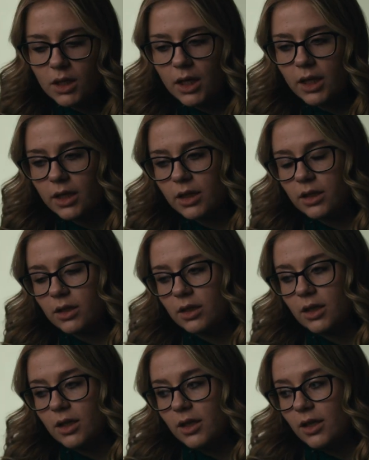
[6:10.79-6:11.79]
And
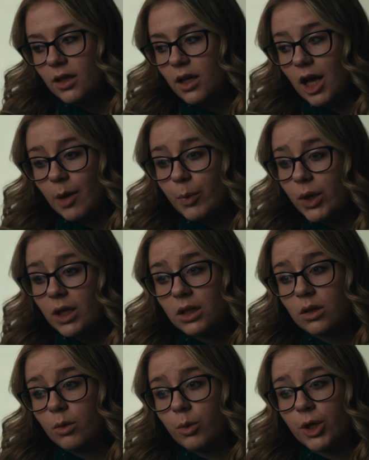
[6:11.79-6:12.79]
I put
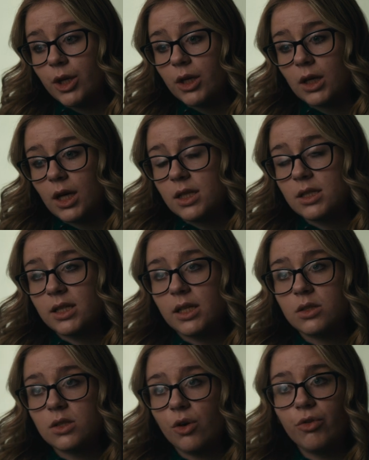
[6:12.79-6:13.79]
in the work. I
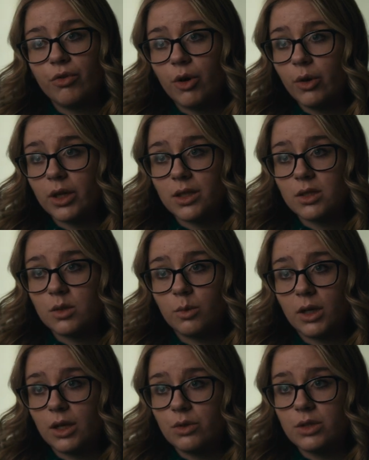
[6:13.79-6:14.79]
stayed so focused
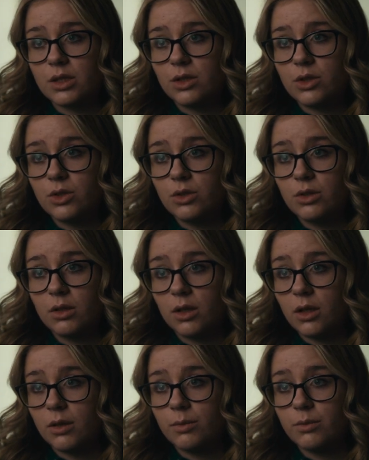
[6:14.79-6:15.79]
when I was in
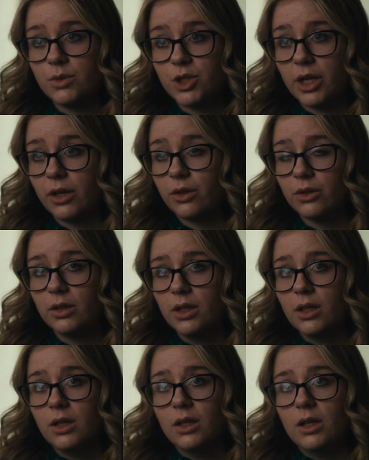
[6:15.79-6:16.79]
jail,
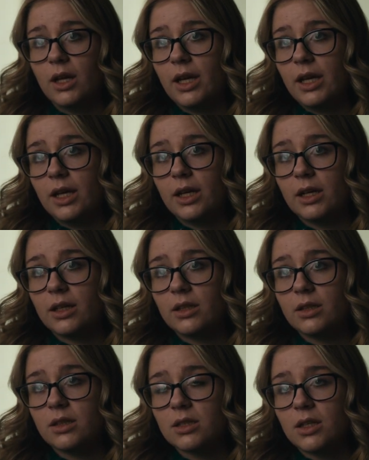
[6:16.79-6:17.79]

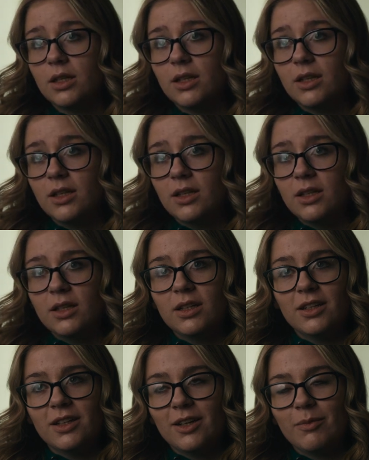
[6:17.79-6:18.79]
and
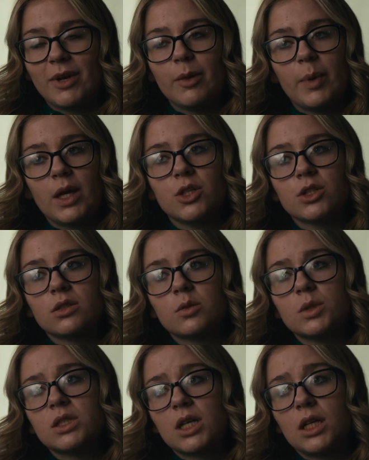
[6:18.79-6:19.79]
my patience
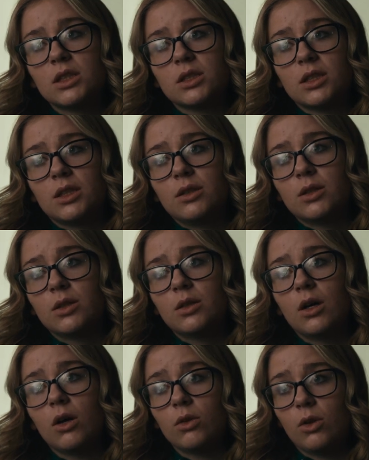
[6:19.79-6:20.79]
was tested
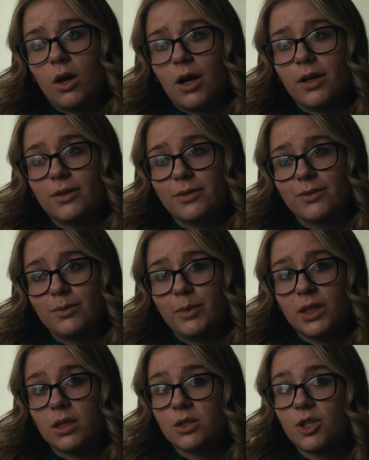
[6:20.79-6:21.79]
a lot
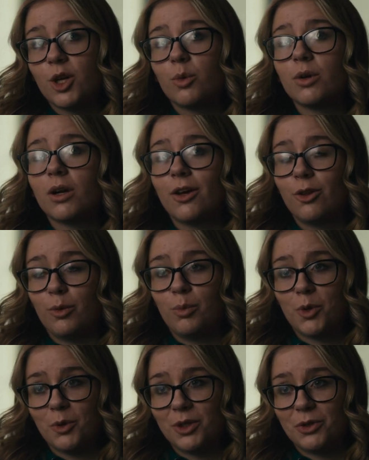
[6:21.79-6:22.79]
because there were other
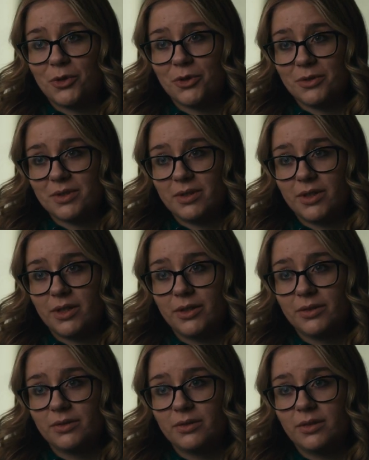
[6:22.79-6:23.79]
broken girls in
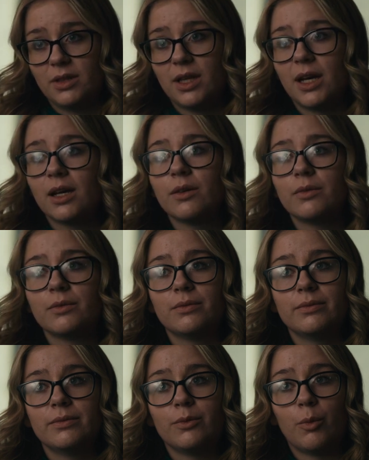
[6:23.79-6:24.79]
there that
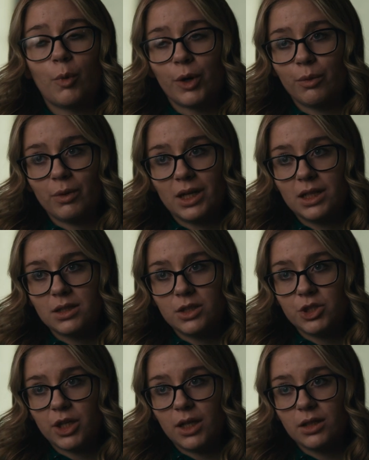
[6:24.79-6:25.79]
weren't ready to
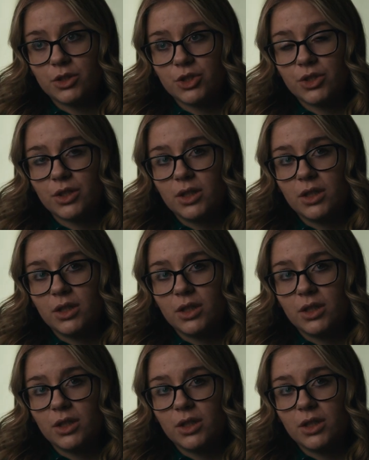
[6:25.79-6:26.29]
change.